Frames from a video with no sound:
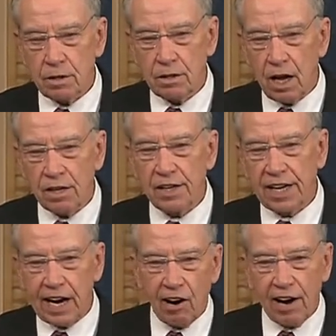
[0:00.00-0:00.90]
done to
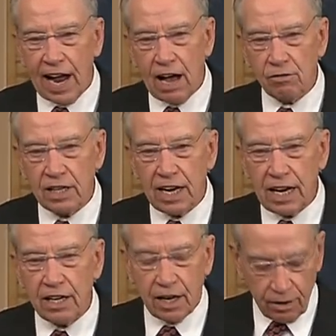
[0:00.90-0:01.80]
carry out the
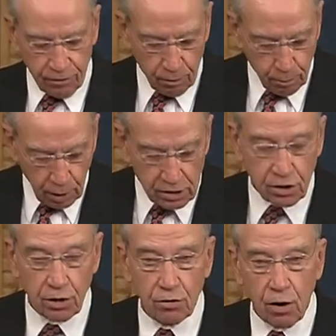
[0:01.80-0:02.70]
edict from
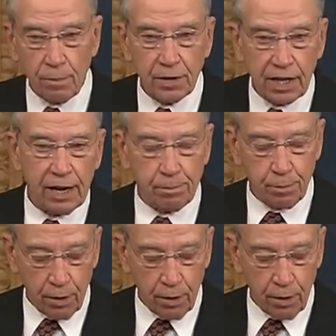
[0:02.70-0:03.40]
President Trump to get